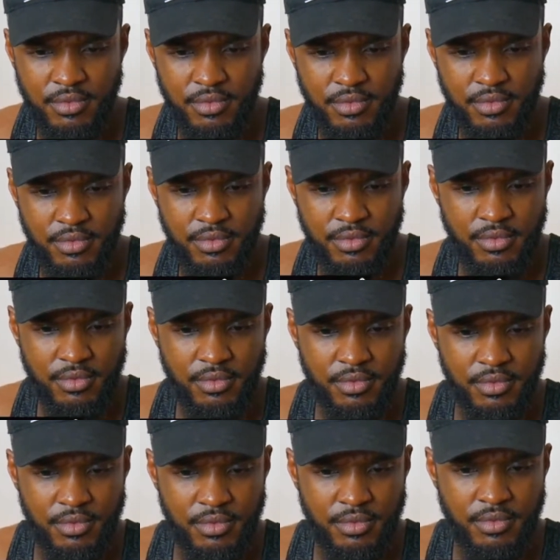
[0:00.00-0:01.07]

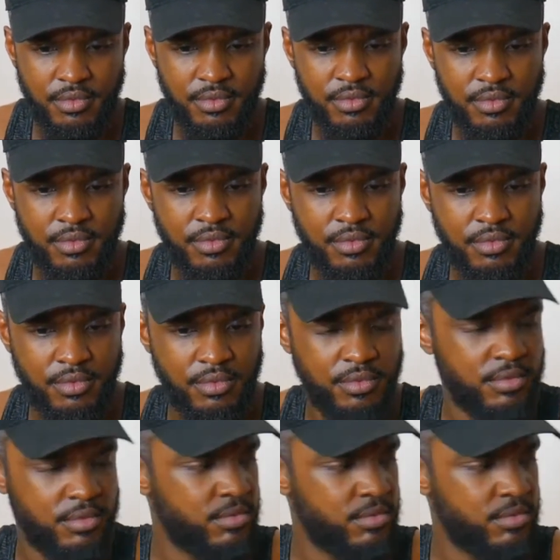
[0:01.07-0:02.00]
The person shown says nothing.